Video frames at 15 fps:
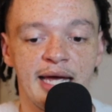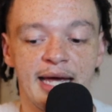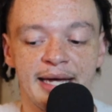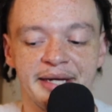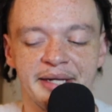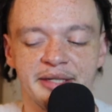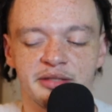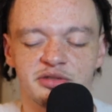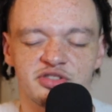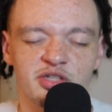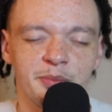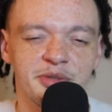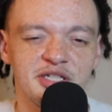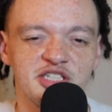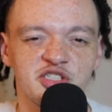And
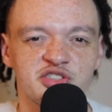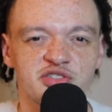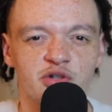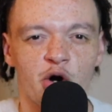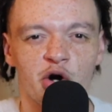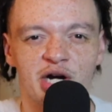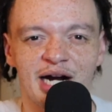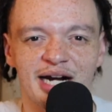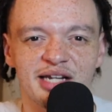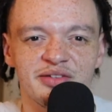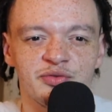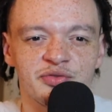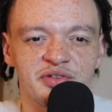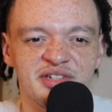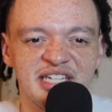some of these are kind
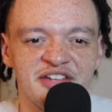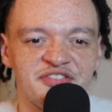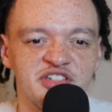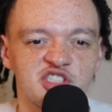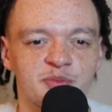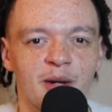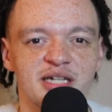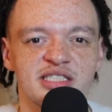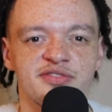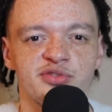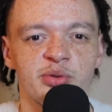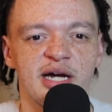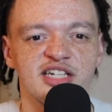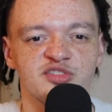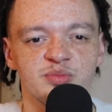of iffy spots if
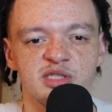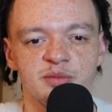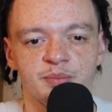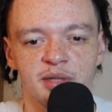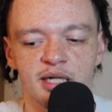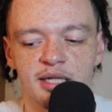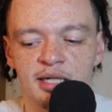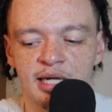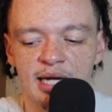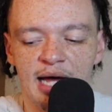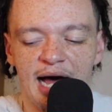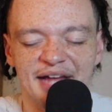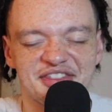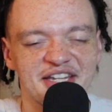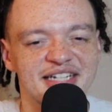you ask me, but
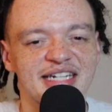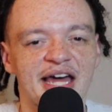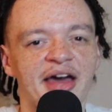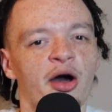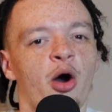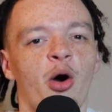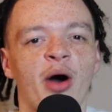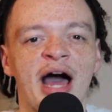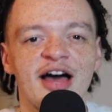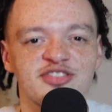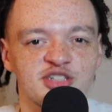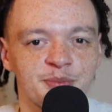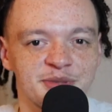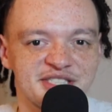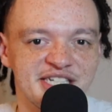I think they all have
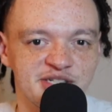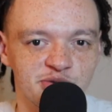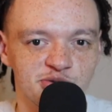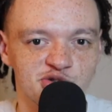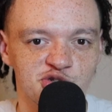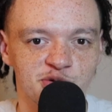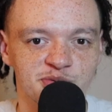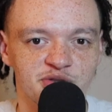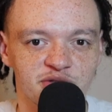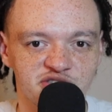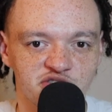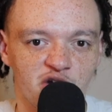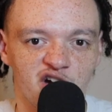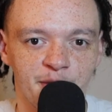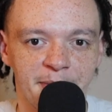some potential to them. So let's
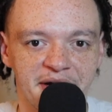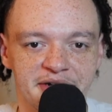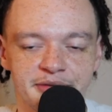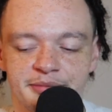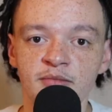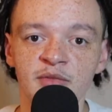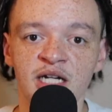talk about it.